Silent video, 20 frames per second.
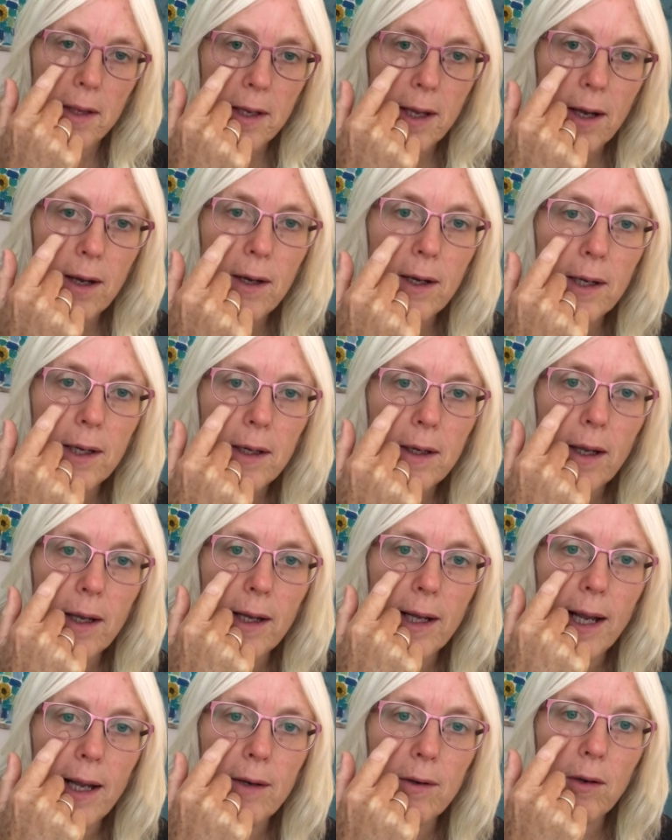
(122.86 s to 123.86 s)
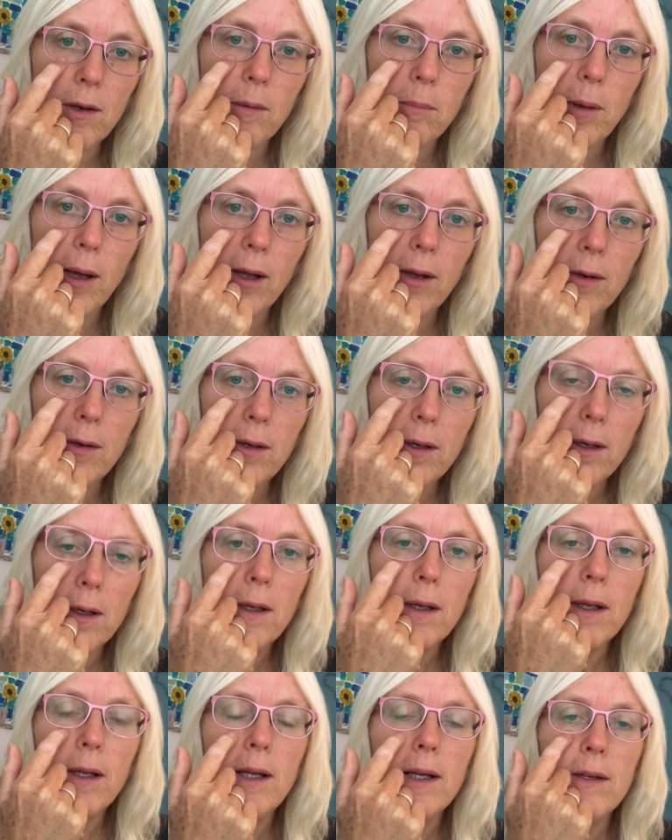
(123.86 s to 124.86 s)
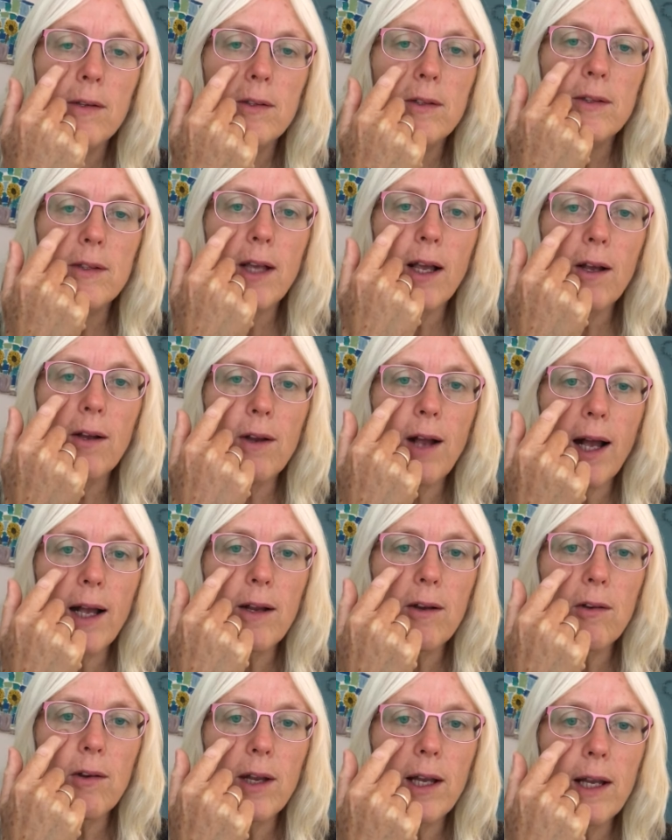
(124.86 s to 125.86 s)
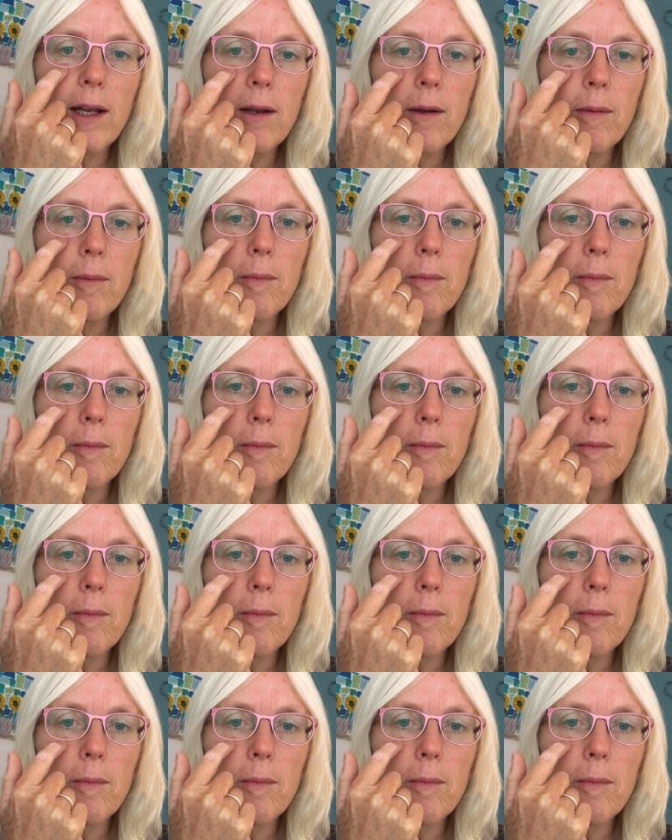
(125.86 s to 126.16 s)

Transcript: the eye, again on the bone, so angry.